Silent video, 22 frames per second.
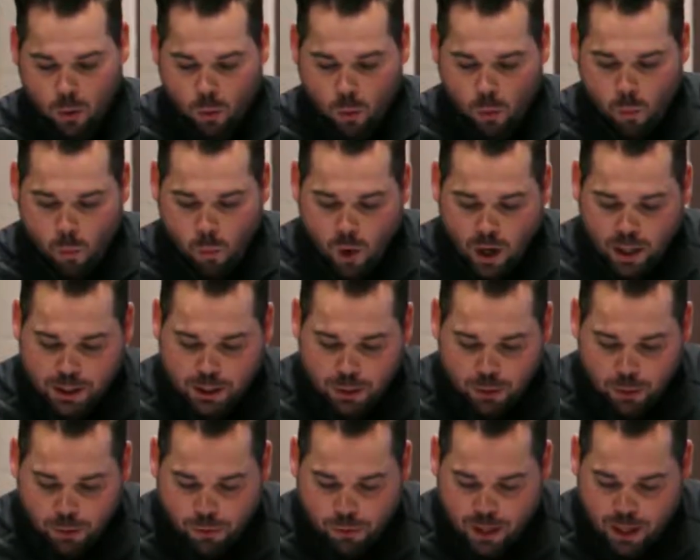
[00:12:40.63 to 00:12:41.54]
What
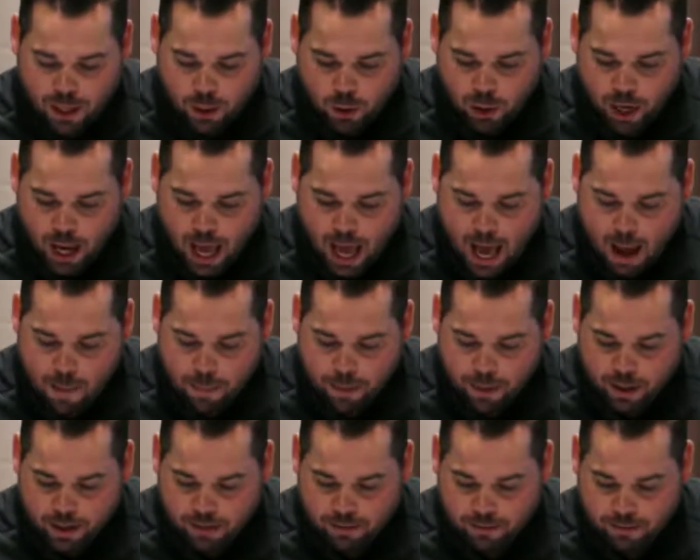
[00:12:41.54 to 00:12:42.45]
do you think could
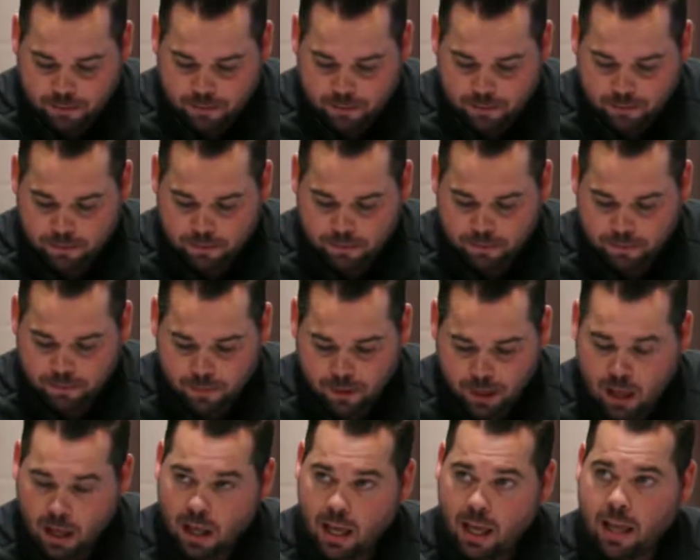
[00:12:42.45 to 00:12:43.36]
happen
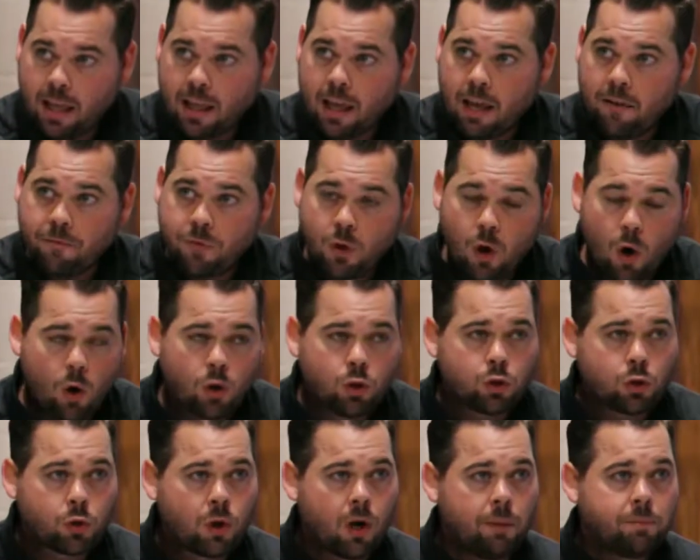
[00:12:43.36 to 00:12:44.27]
if
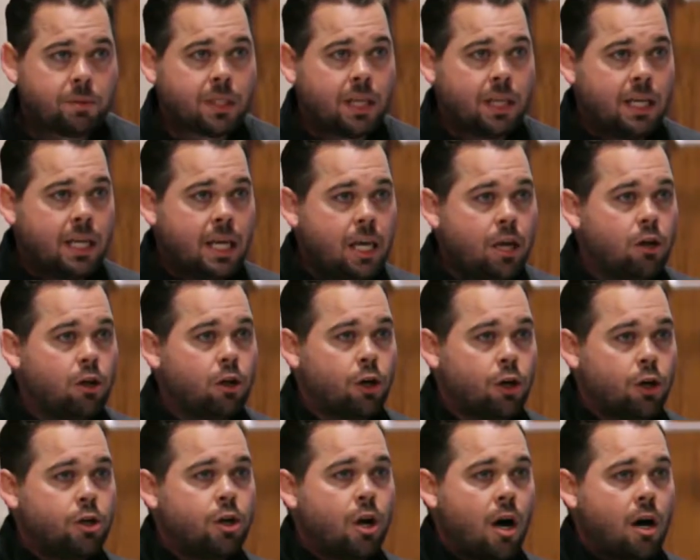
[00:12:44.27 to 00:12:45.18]
those crumbs can heal
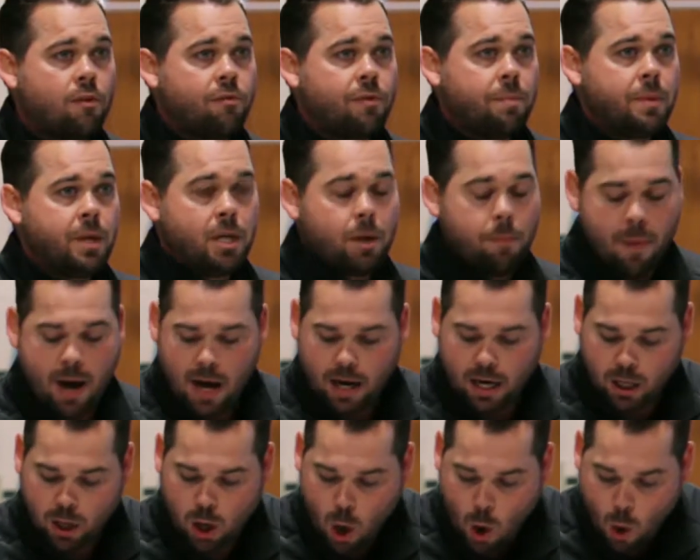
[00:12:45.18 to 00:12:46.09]
her daughter from the
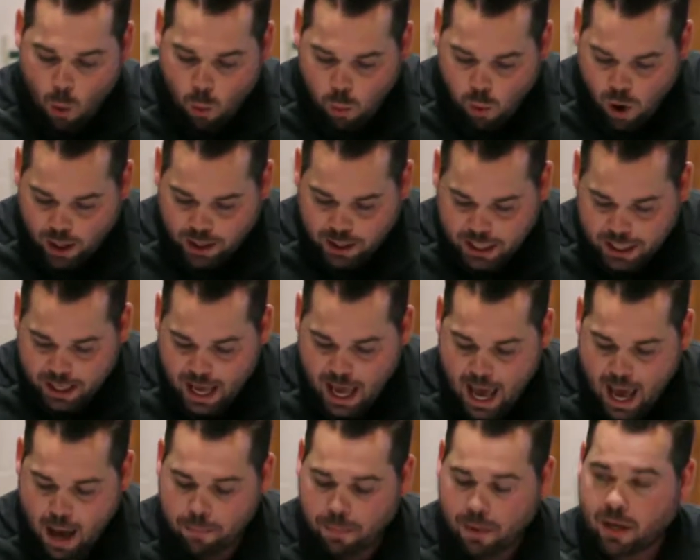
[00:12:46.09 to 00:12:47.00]
demonic? What can
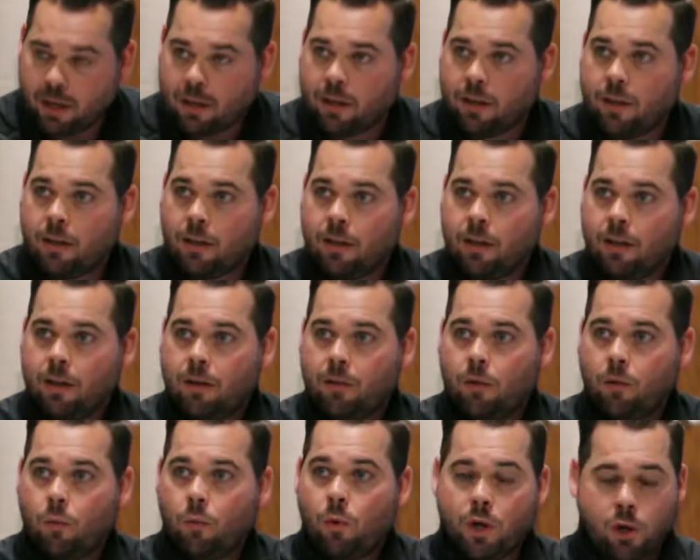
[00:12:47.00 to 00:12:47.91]
happen
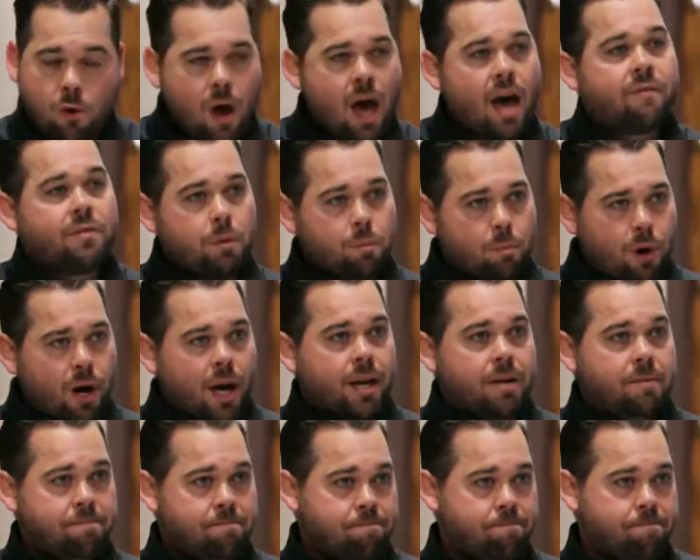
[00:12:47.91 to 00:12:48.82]
when you have the
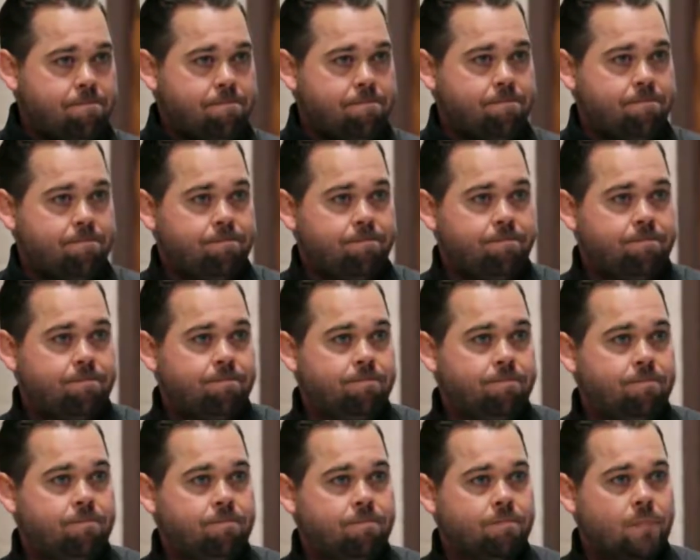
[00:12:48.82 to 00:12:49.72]
bread?
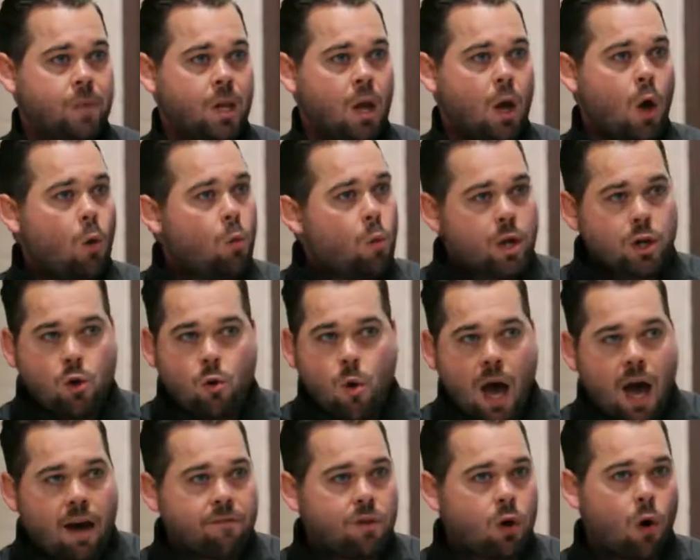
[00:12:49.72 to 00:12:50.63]
When you
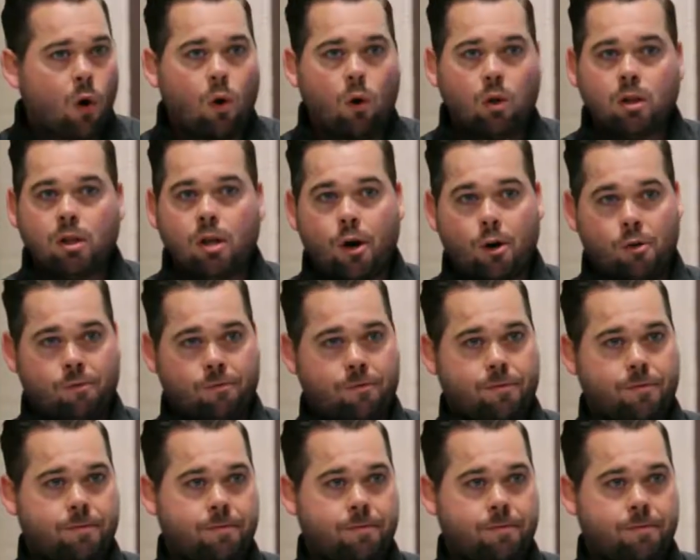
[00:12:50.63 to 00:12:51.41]
have the whole loaf?